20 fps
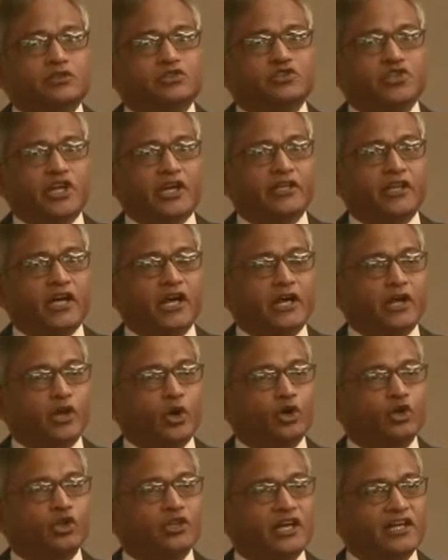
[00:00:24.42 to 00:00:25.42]
China had
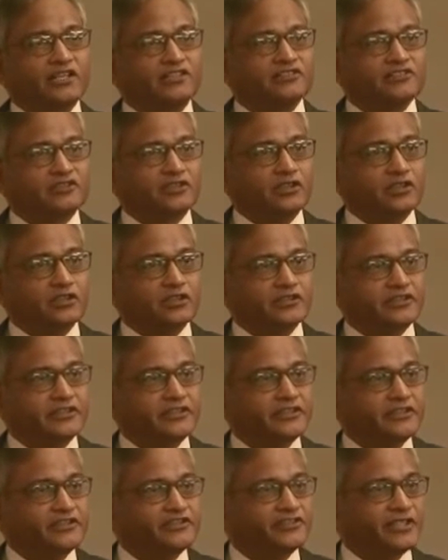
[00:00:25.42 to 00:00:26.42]
organized uh,
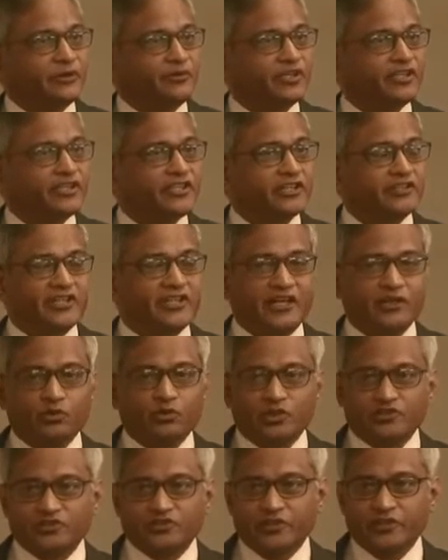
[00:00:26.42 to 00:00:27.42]
the 70th
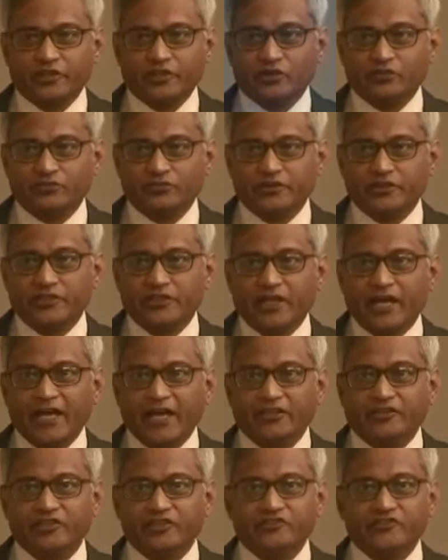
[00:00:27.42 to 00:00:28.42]
anniversary of the
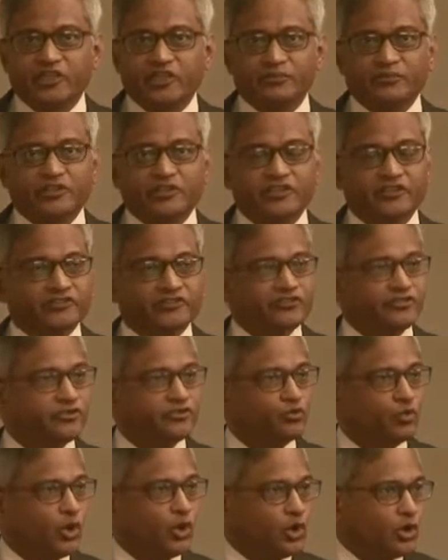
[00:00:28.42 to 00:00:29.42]
anti-Japanese
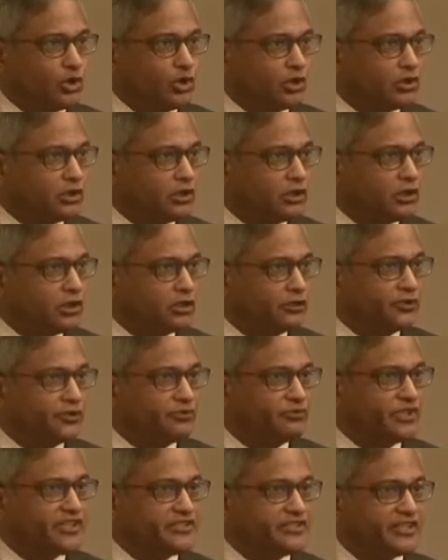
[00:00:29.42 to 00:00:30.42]
war, uh, the
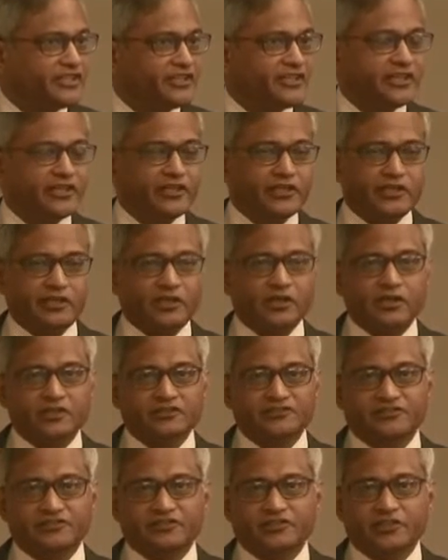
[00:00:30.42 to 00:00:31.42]
VJ Day,
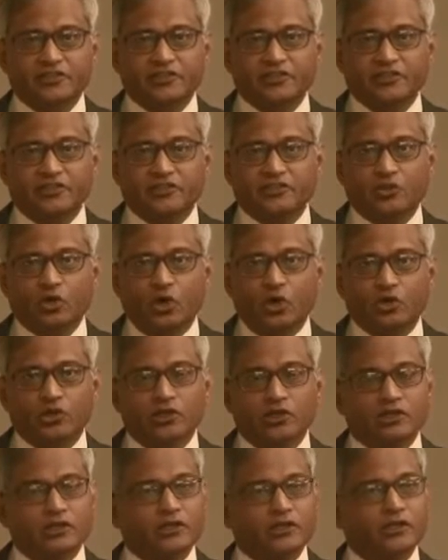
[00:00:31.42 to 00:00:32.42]
as they call,
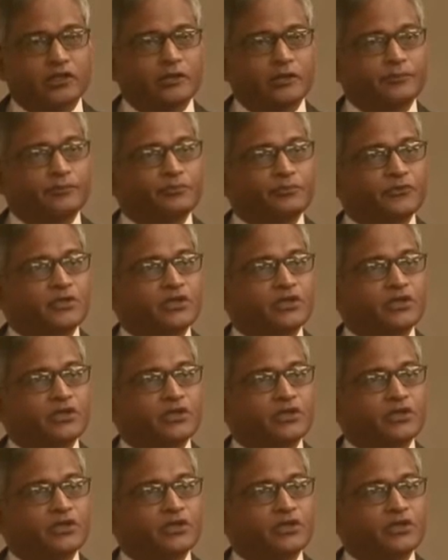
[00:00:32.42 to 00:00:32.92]
um,